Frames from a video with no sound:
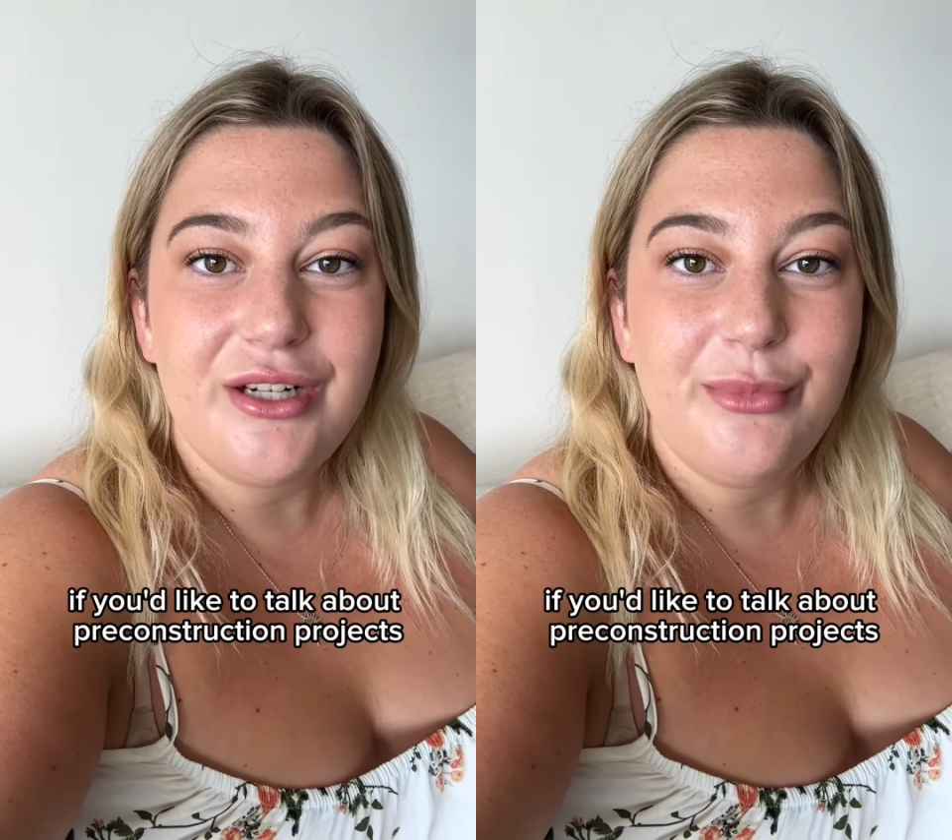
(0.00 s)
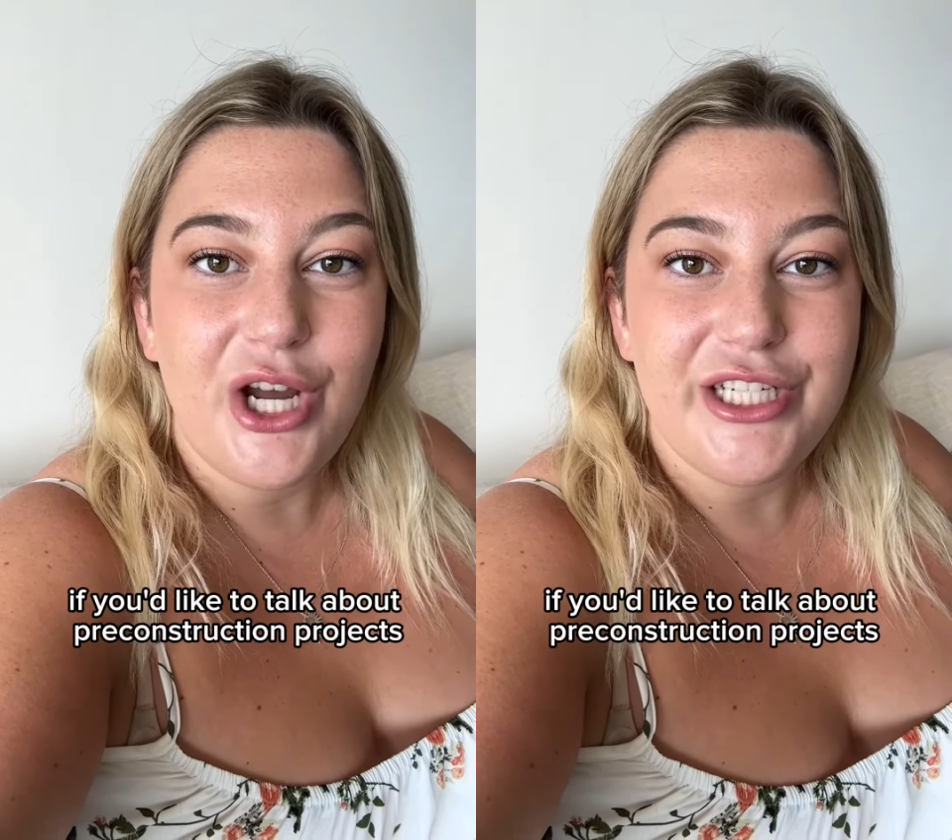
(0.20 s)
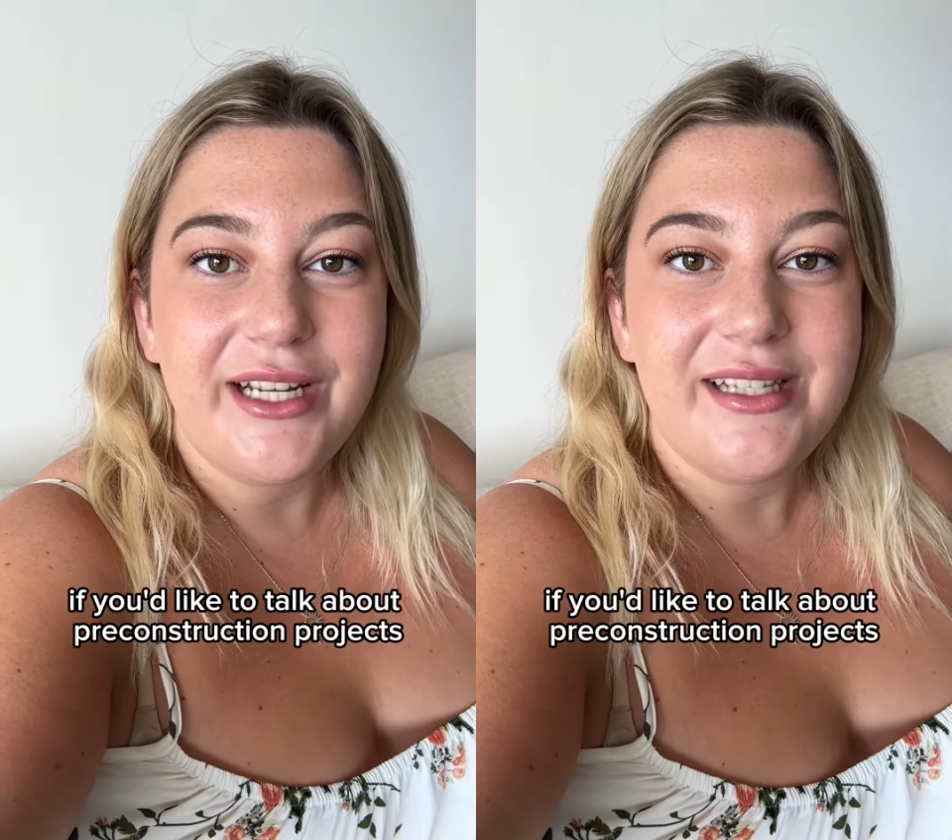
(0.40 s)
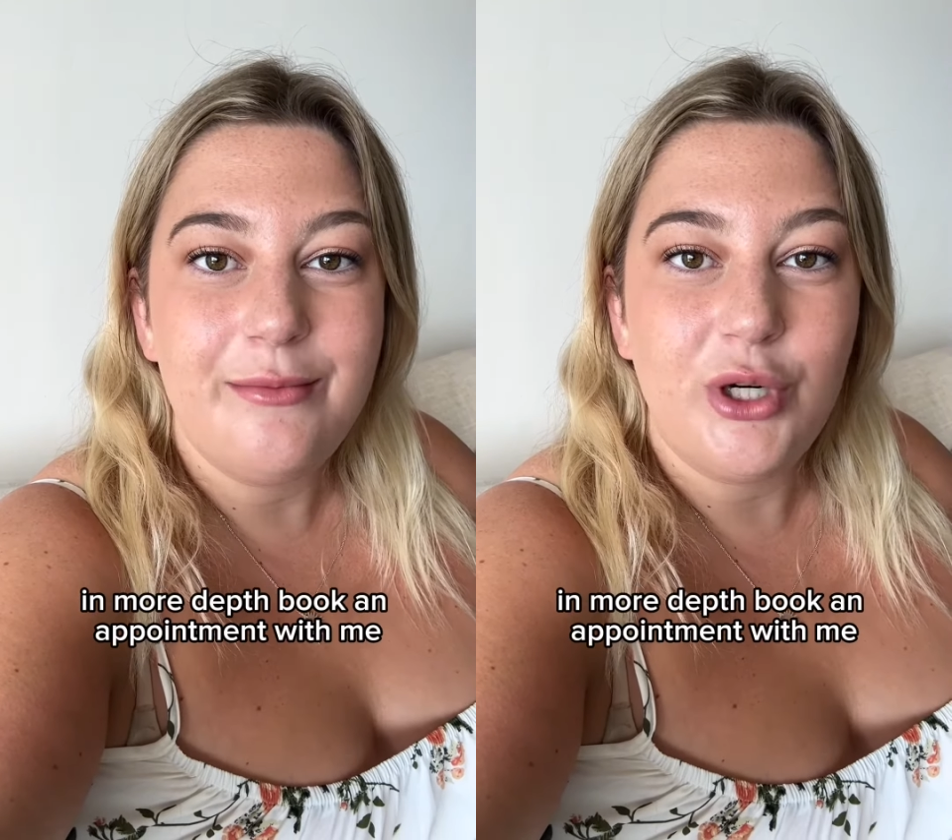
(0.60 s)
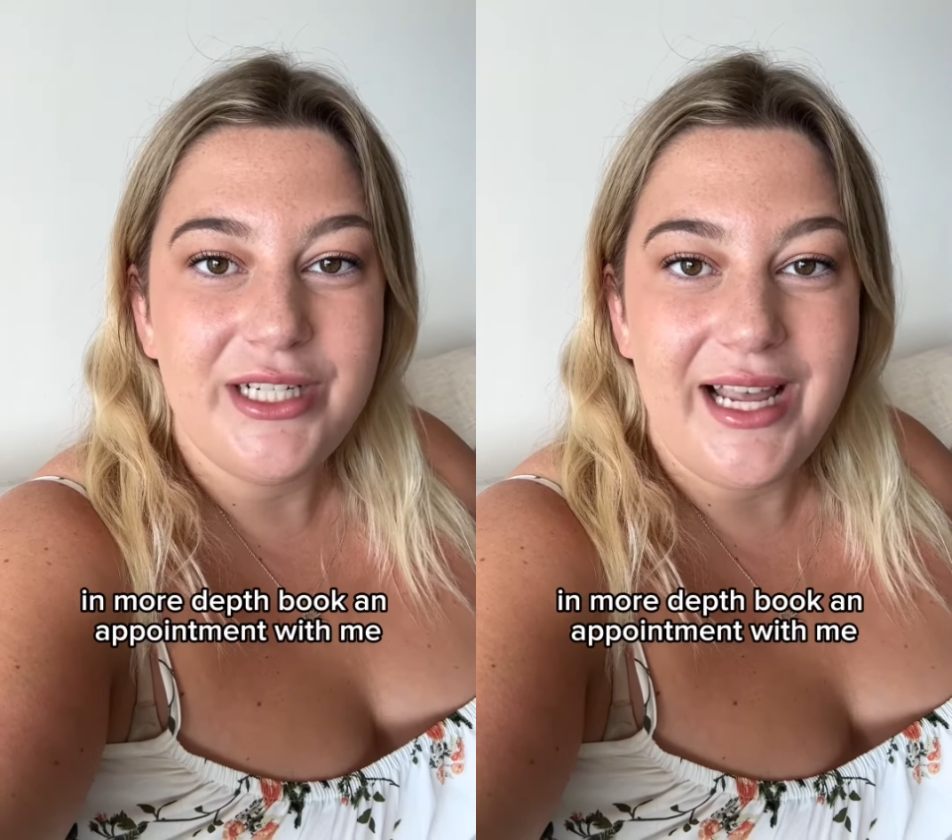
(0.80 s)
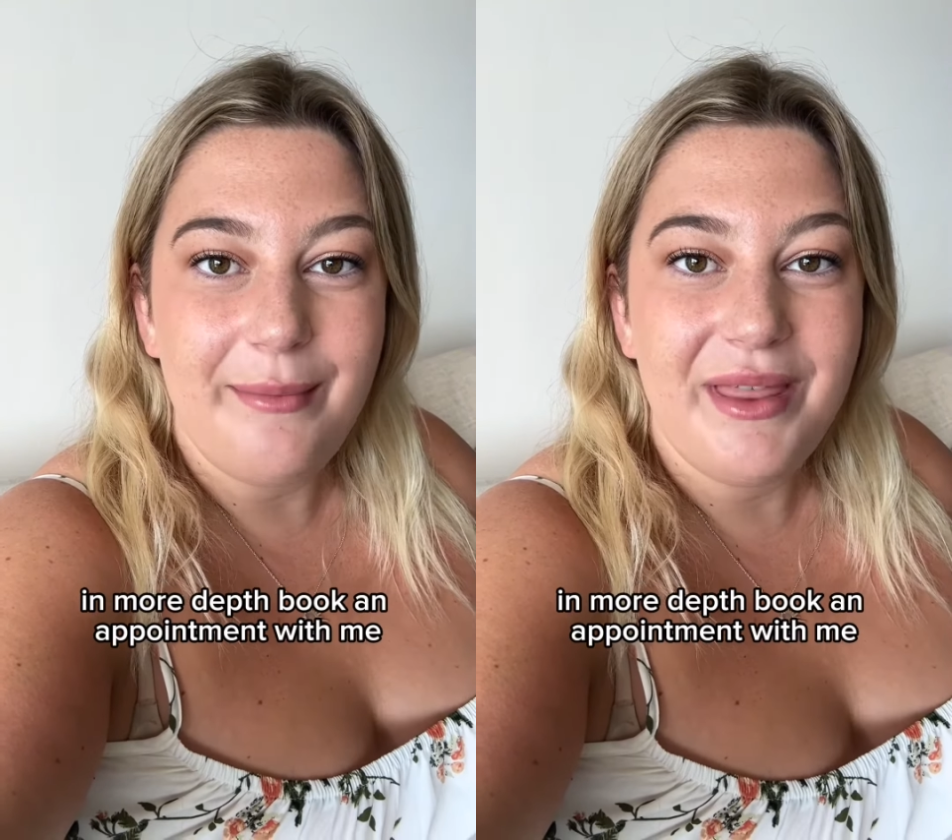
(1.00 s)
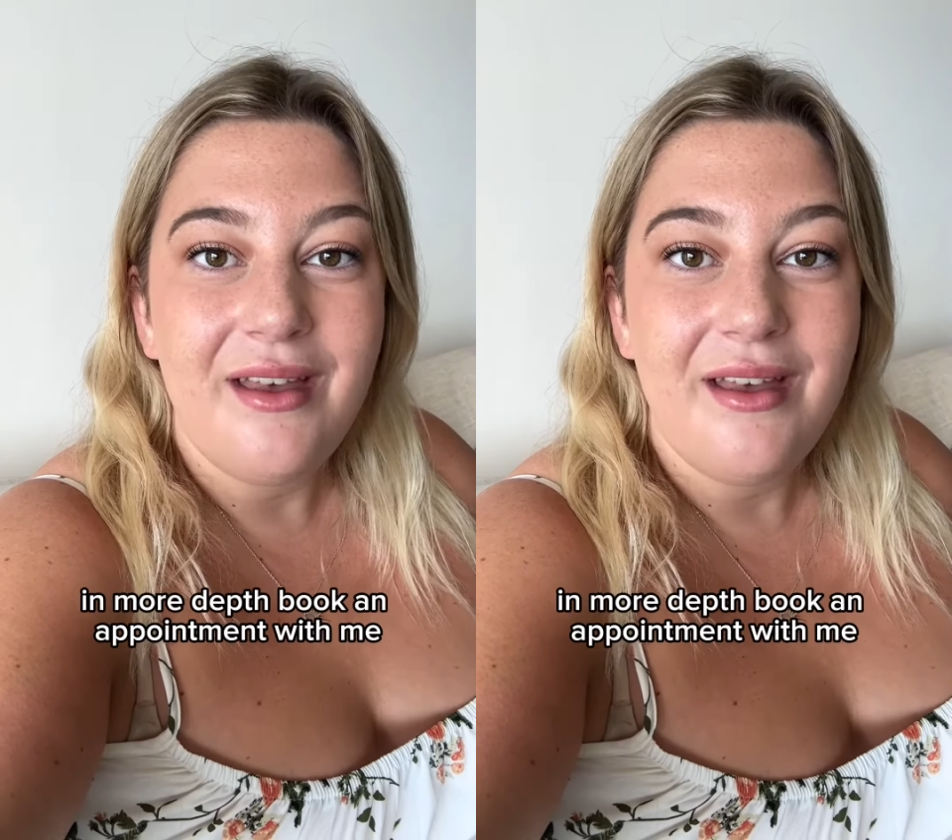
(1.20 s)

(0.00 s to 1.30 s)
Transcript: projects in more depth,